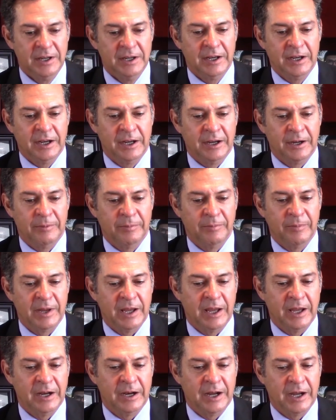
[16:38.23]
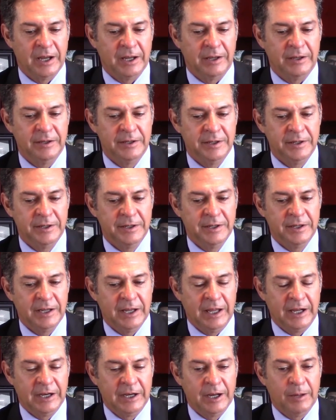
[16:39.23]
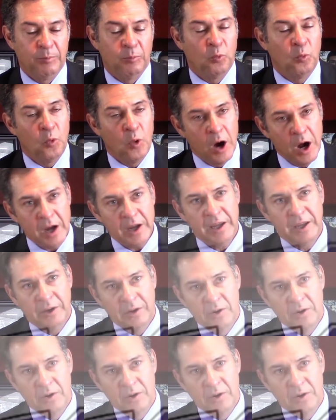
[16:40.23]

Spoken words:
And I ended up walking